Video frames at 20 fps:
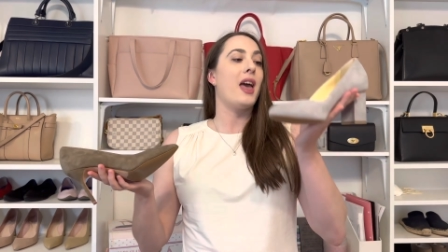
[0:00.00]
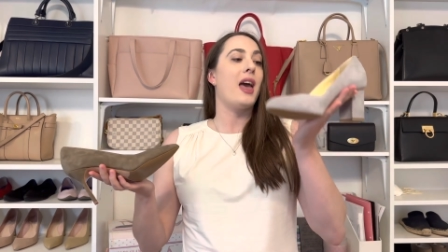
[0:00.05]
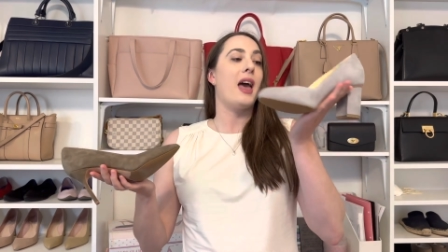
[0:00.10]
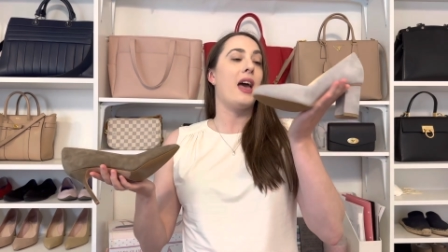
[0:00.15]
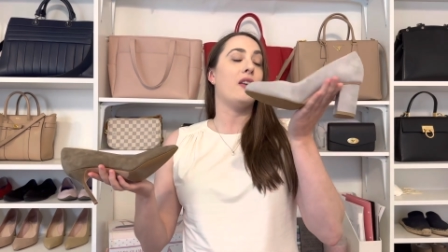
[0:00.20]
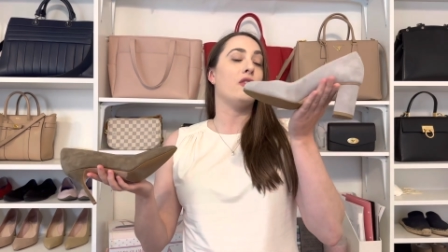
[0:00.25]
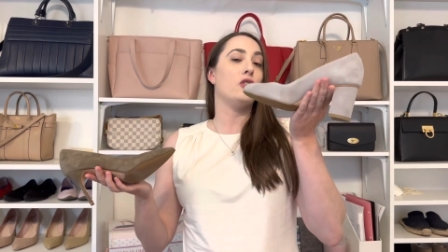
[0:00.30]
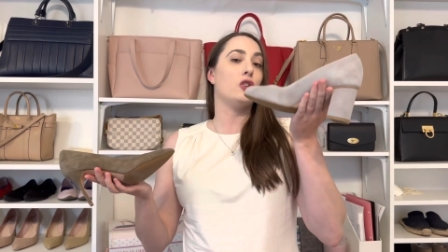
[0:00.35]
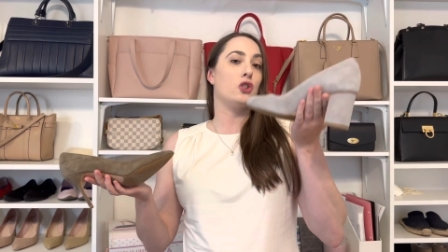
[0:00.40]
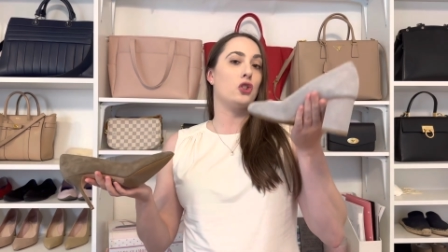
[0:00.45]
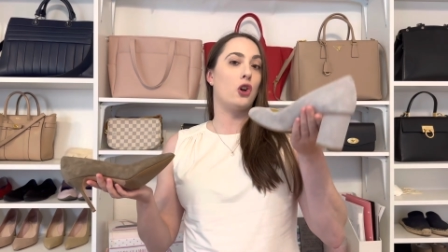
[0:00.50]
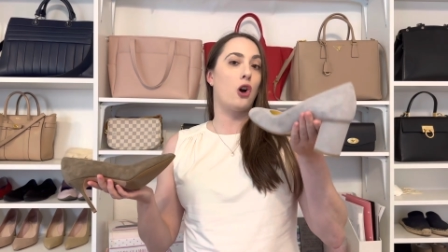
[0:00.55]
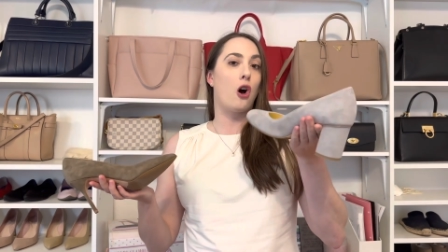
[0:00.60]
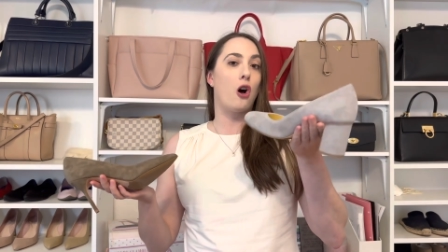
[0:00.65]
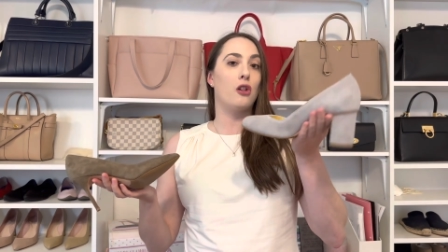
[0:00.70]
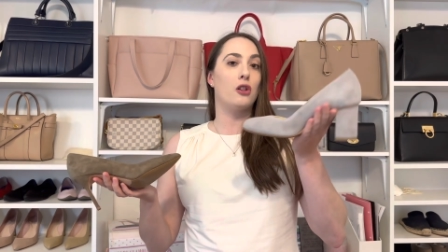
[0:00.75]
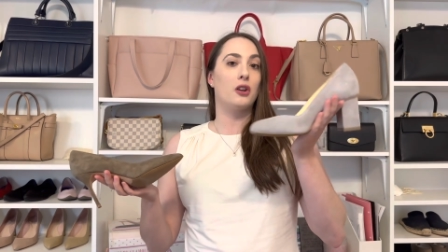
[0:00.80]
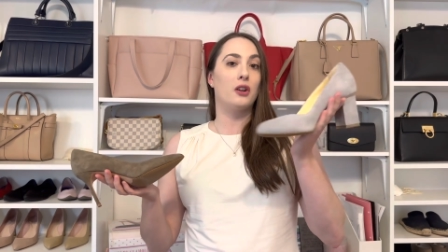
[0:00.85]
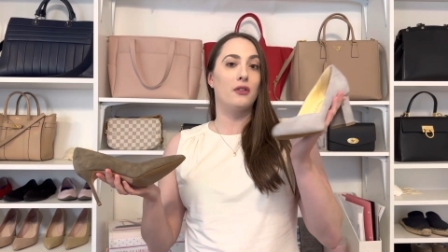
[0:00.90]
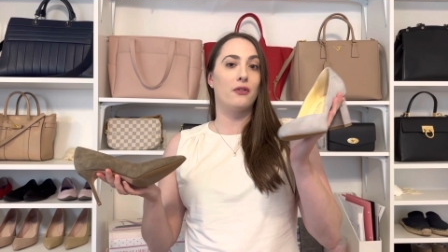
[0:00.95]
and the
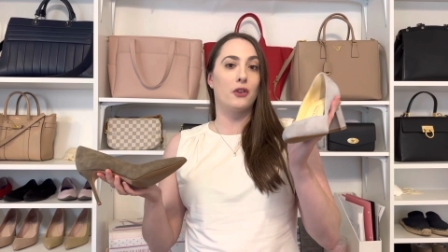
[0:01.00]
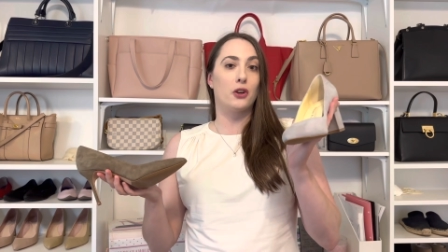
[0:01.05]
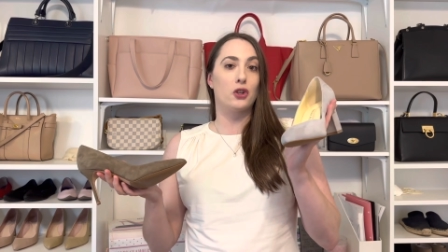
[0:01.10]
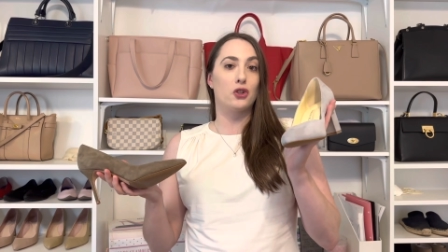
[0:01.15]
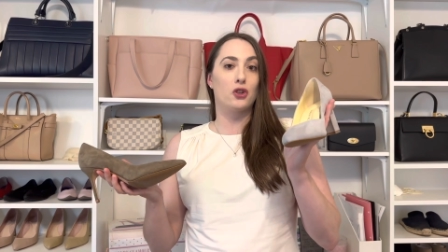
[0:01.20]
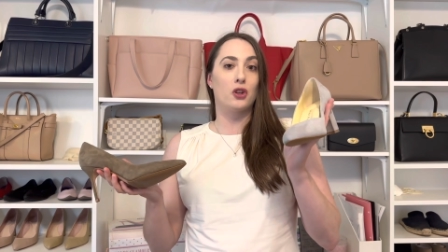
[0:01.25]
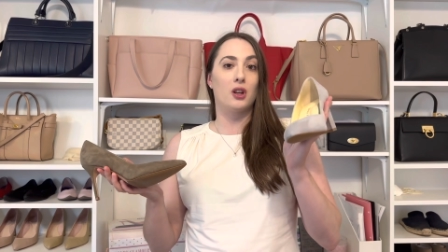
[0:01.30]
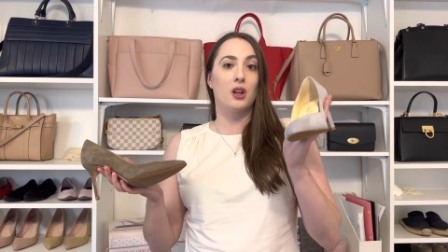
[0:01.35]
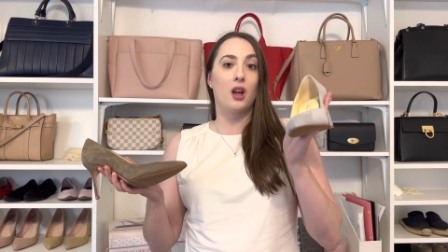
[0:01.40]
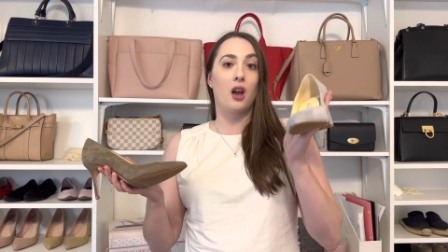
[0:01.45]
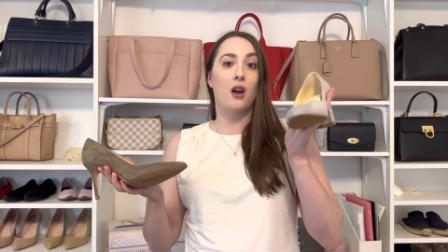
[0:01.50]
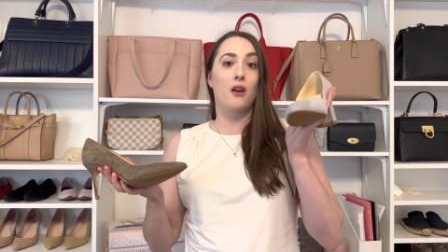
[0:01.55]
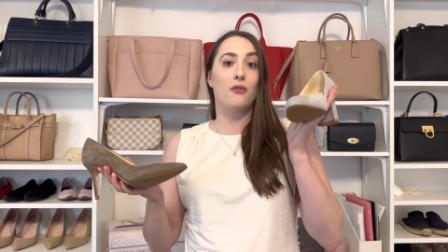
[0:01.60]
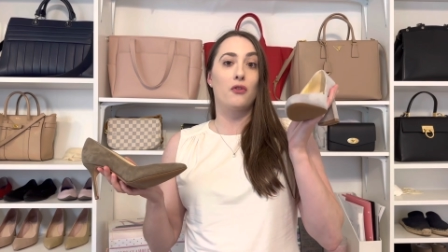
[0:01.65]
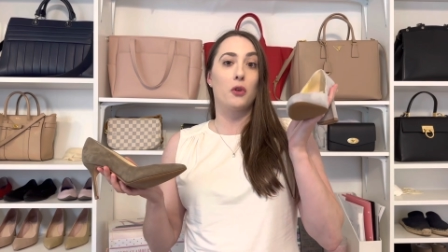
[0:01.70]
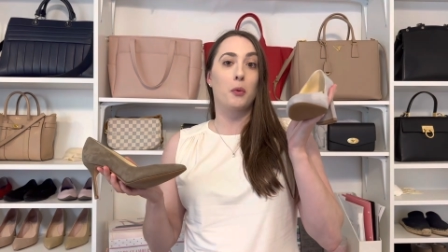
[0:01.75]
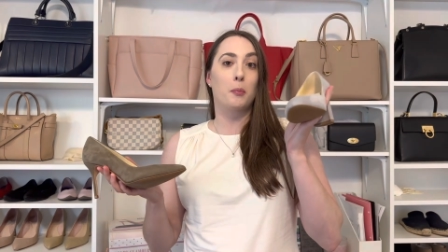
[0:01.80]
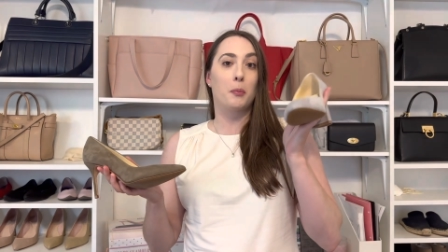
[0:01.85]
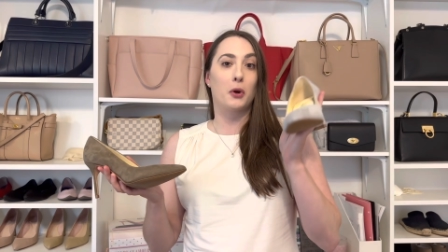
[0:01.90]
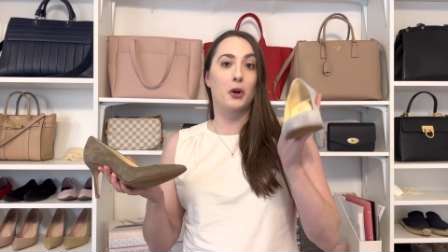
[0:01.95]
taller version of
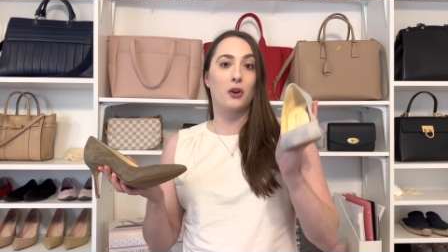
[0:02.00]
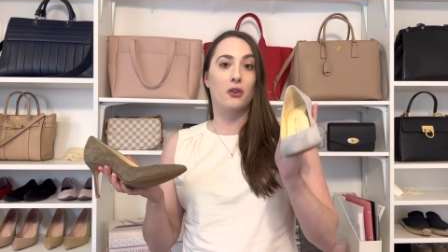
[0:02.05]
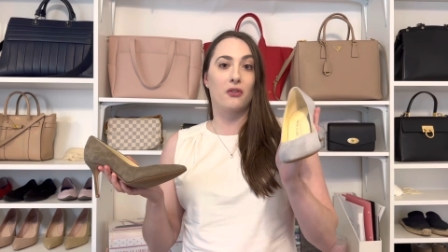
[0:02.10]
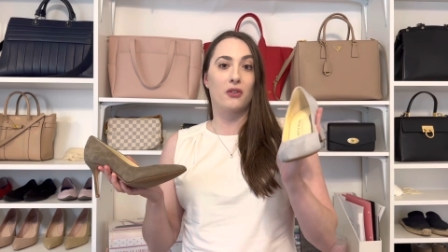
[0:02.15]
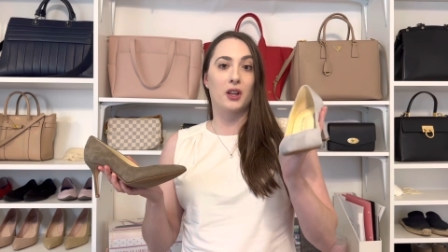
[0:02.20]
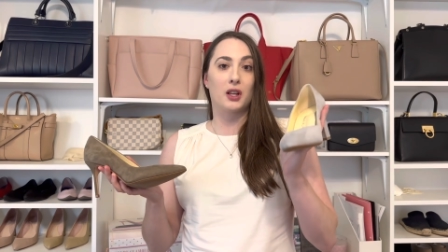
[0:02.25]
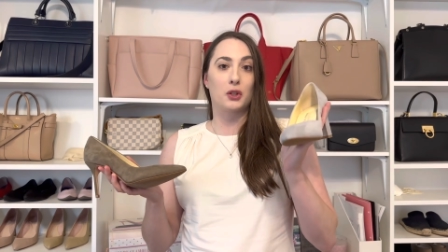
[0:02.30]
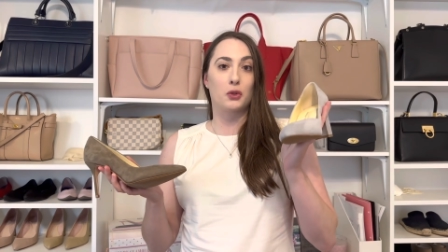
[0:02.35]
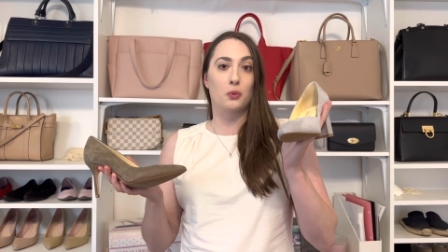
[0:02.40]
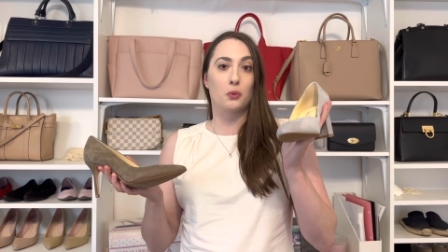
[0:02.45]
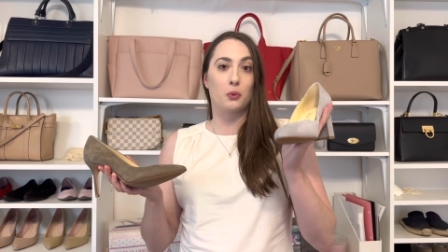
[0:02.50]
the Perfect